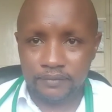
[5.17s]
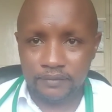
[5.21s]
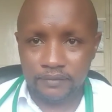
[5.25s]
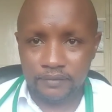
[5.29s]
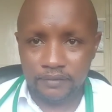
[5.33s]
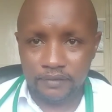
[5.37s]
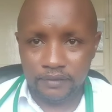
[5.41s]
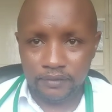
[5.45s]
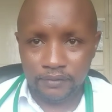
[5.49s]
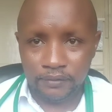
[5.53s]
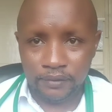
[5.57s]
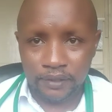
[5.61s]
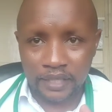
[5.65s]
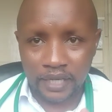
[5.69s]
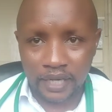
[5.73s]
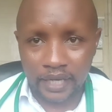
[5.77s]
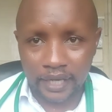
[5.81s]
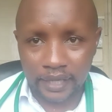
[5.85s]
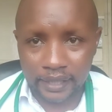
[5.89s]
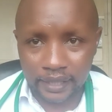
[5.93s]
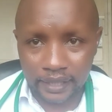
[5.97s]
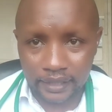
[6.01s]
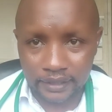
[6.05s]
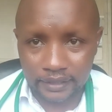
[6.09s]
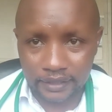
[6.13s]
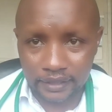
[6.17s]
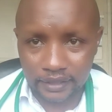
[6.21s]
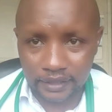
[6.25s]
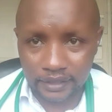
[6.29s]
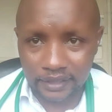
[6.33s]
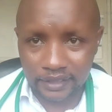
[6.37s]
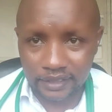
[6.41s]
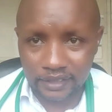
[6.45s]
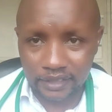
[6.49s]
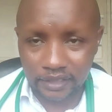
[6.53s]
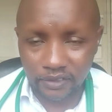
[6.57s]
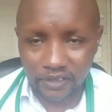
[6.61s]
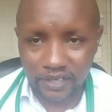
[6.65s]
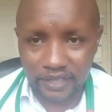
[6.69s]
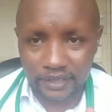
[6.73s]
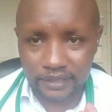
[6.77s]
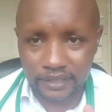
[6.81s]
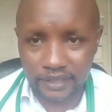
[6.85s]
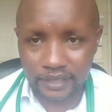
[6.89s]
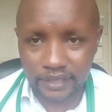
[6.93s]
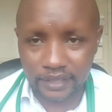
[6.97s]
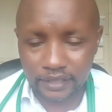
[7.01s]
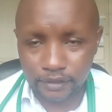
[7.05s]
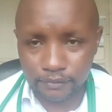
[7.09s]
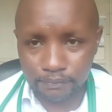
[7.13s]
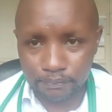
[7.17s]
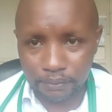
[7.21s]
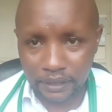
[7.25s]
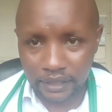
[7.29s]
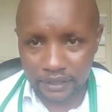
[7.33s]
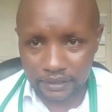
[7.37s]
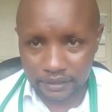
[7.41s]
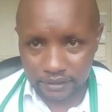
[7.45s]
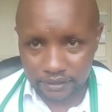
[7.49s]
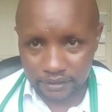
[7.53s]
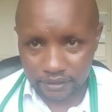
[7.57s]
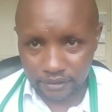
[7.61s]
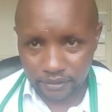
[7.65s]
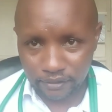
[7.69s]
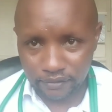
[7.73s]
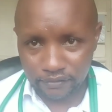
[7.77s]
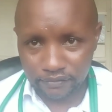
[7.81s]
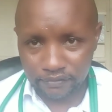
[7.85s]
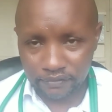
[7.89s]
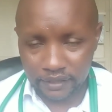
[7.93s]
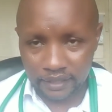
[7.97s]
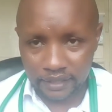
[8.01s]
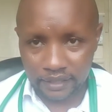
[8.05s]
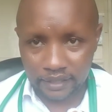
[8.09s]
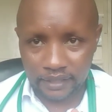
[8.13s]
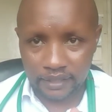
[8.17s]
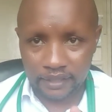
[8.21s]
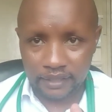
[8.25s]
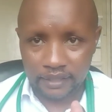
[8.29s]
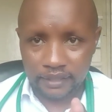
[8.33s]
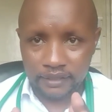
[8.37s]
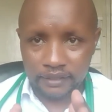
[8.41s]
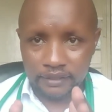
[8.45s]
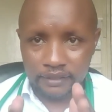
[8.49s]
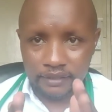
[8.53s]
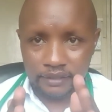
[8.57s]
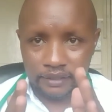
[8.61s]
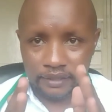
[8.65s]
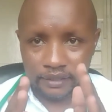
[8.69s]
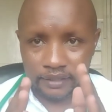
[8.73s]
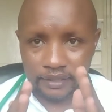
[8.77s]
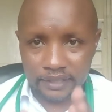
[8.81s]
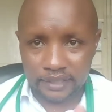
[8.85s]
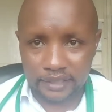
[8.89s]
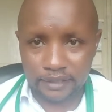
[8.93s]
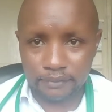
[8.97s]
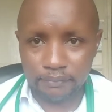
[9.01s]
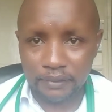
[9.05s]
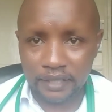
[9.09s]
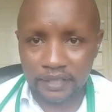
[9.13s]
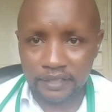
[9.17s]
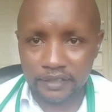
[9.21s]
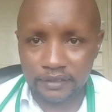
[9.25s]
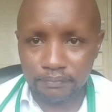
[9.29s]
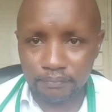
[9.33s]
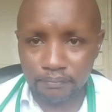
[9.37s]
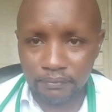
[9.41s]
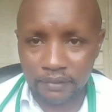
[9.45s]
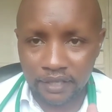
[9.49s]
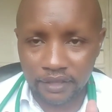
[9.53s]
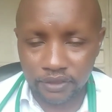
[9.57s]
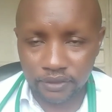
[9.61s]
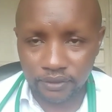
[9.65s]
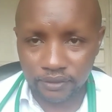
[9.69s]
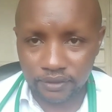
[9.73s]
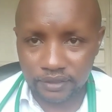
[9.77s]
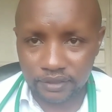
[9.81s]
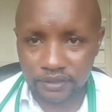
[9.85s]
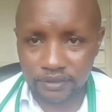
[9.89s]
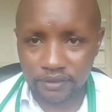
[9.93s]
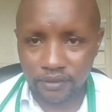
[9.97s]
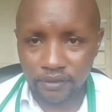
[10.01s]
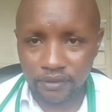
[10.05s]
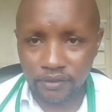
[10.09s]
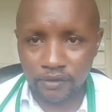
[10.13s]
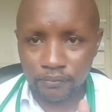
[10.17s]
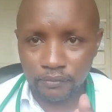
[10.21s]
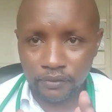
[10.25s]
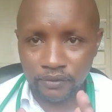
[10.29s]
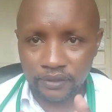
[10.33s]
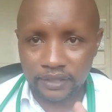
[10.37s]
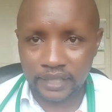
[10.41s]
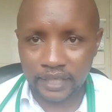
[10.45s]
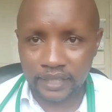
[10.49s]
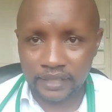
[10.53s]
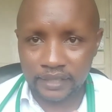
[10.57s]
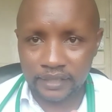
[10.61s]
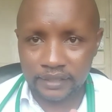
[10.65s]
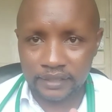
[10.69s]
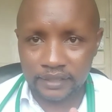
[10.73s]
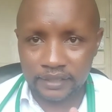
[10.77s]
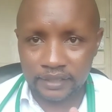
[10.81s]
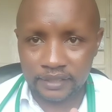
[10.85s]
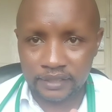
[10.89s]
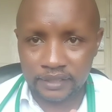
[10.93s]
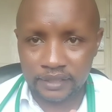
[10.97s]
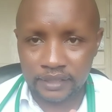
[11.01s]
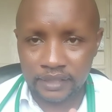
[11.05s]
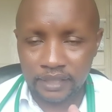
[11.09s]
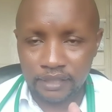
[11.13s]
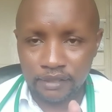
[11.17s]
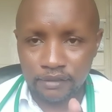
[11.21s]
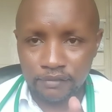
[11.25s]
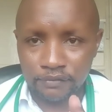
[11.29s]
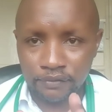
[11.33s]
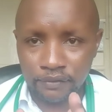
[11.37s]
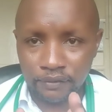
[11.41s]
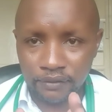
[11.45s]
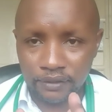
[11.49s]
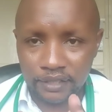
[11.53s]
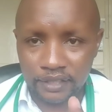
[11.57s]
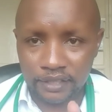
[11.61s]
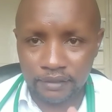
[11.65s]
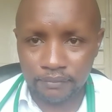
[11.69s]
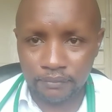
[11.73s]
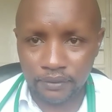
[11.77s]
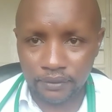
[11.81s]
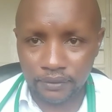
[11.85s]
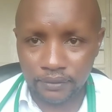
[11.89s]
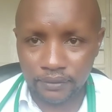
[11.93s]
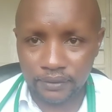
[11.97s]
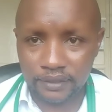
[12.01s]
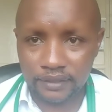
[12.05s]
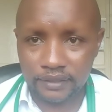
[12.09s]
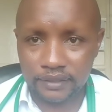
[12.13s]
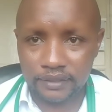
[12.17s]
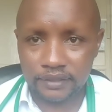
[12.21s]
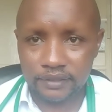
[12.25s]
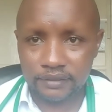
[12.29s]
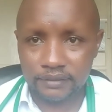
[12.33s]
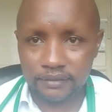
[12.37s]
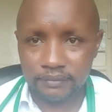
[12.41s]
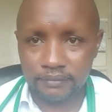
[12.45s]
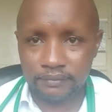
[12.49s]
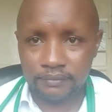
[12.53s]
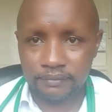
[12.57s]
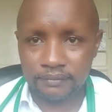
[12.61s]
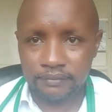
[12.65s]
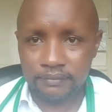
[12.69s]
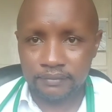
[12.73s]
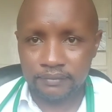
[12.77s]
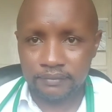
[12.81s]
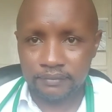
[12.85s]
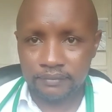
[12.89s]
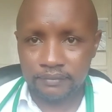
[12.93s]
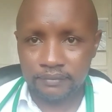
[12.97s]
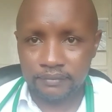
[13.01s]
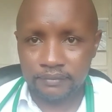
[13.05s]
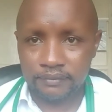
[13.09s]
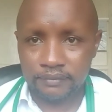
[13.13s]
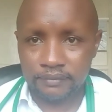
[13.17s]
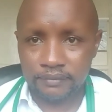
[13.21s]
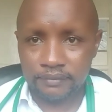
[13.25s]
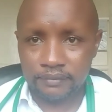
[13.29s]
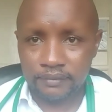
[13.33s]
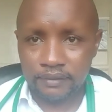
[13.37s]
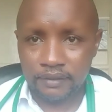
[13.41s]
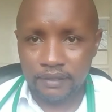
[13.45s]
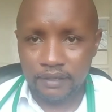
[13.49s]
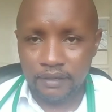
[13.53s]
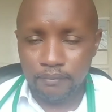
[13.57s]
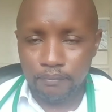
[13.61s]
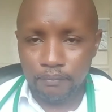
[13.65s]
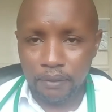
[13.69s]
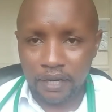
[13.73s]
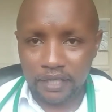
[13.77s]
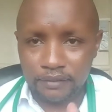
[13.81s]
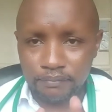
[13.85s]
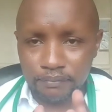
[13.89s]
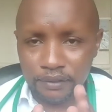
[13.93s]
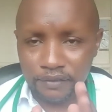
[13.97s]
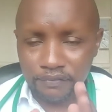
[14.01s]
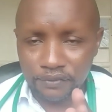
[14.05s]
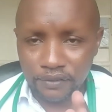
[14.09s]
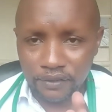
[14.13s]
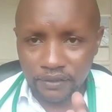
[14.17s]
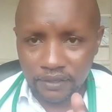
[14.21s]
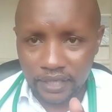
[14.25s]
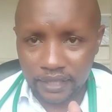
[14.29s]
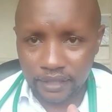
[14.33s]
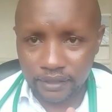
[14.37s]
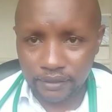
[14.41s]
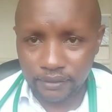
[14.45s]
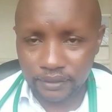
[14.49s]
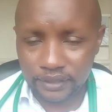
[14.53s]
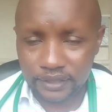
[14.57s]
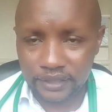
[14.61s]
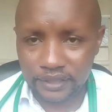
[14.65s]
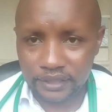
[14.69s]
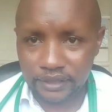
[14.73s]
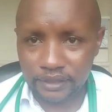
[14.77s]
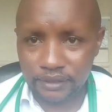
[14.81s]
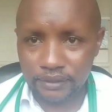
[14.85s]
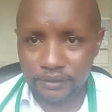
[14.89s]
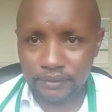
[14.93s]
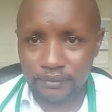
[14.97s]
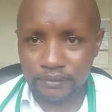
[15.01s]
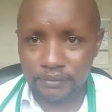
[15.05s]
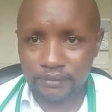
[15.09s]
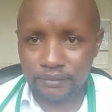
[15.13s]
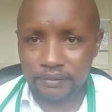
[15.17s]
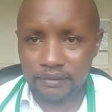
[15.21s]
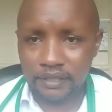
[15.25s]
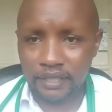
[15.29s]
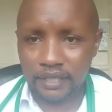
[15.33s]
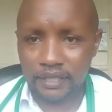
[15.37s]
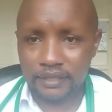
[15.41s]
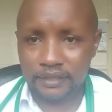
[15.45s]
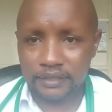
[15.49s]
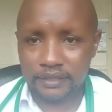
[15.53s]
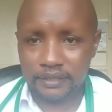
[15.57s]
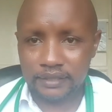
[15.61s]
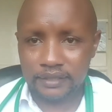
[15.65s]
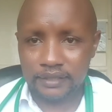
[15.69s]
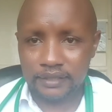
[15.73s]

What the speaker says: We are getting into our second part of treatment methods or modalities for hemorrhoids. But before I continue, guys,